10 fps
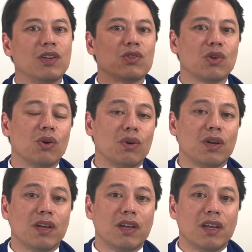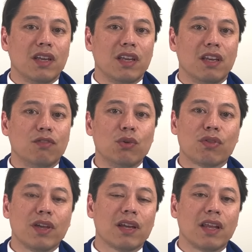So if you
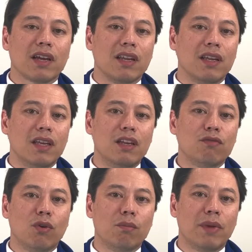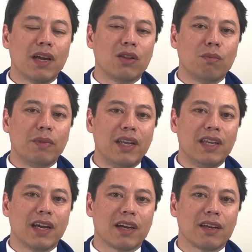think like an evil
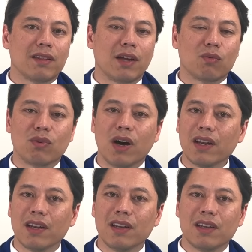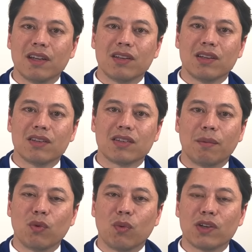megalomaniac that run
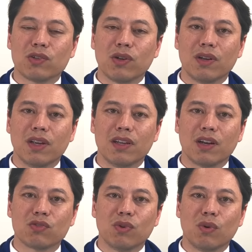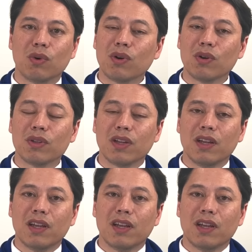some of the Western industrial world,